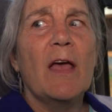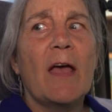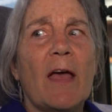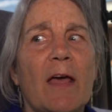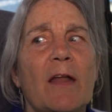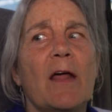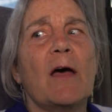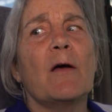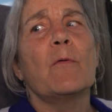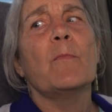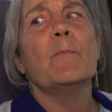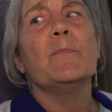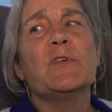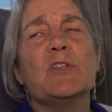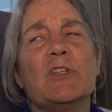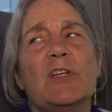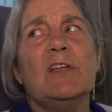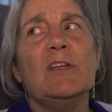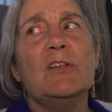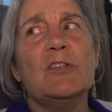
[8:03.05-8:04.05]
And I'm
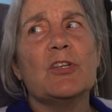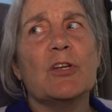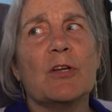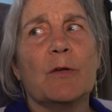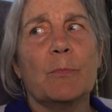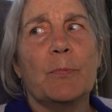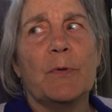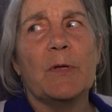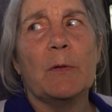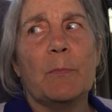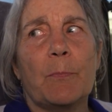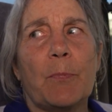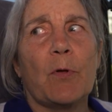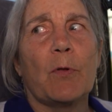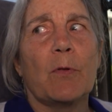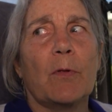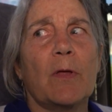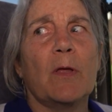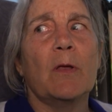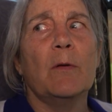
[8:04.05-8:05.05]
teaching
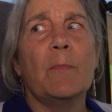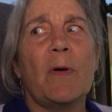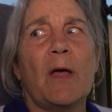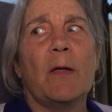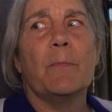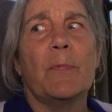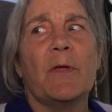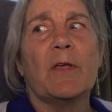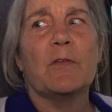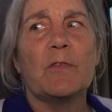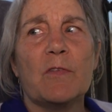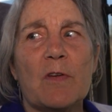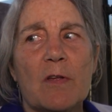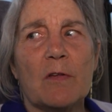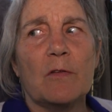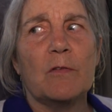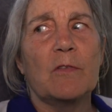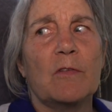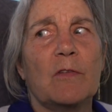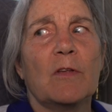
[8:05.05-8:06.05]
people in my
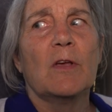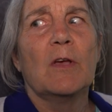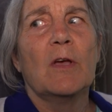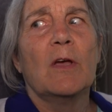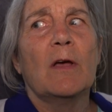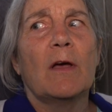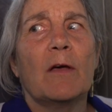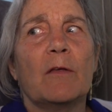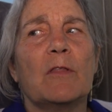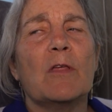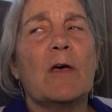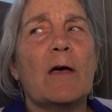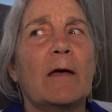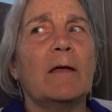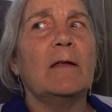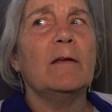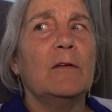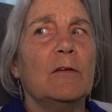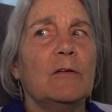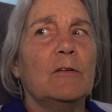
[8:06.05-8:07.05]
business
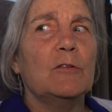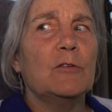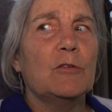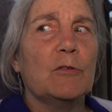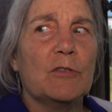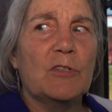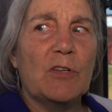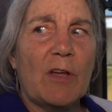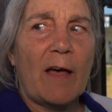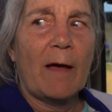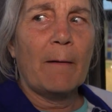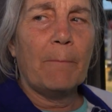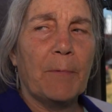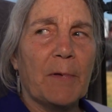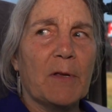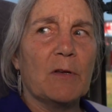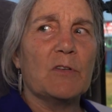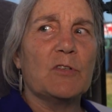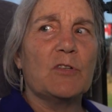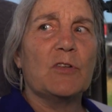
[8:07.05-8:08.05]
that to tap
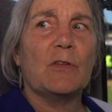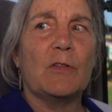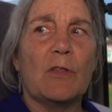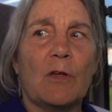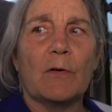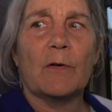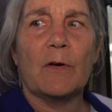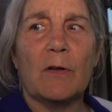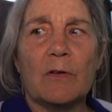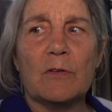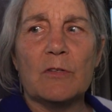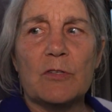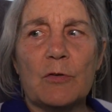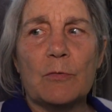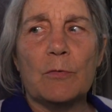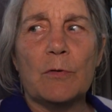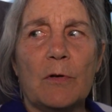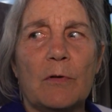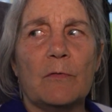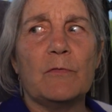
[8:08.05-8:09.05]
into their
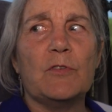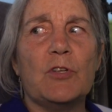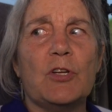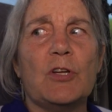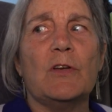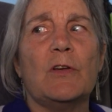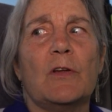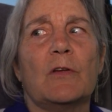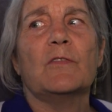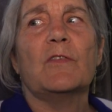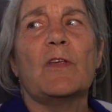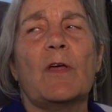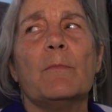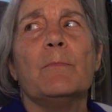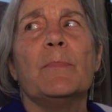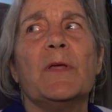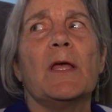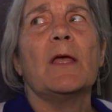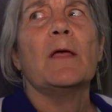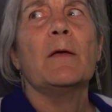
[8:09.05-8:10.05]
intuitive genius and
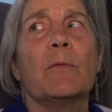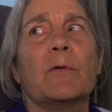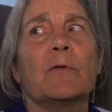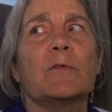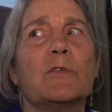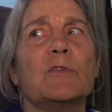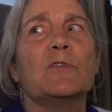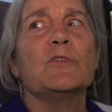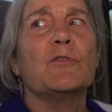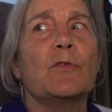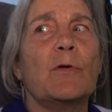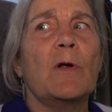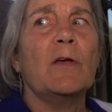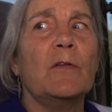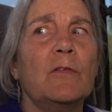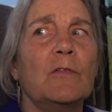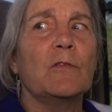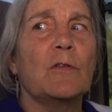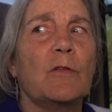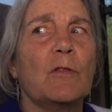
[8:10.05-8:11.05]
be able to
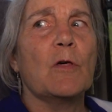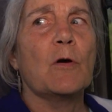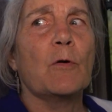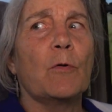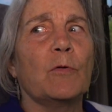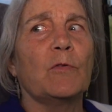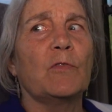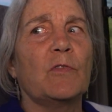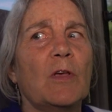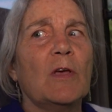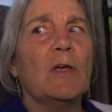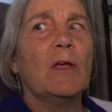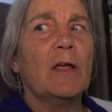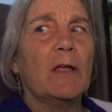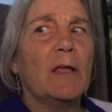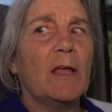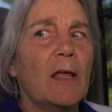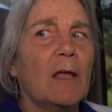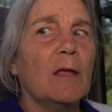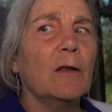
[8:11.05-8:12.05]
trust those
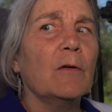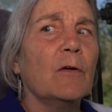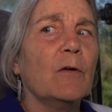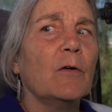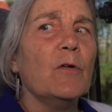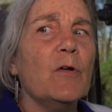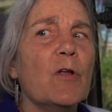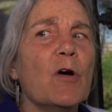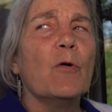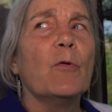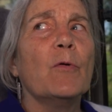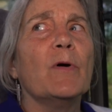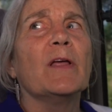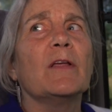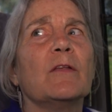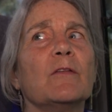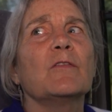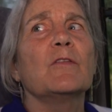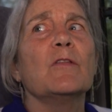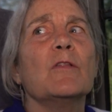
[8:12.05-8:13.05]
inner
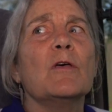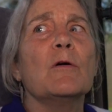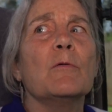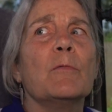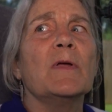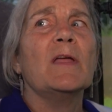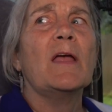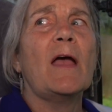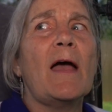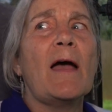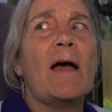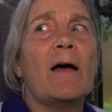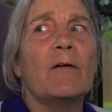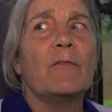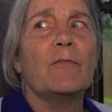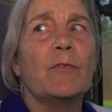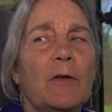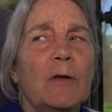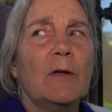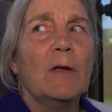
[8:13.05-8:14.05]
knowings that we
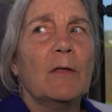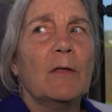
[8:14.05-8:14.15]
have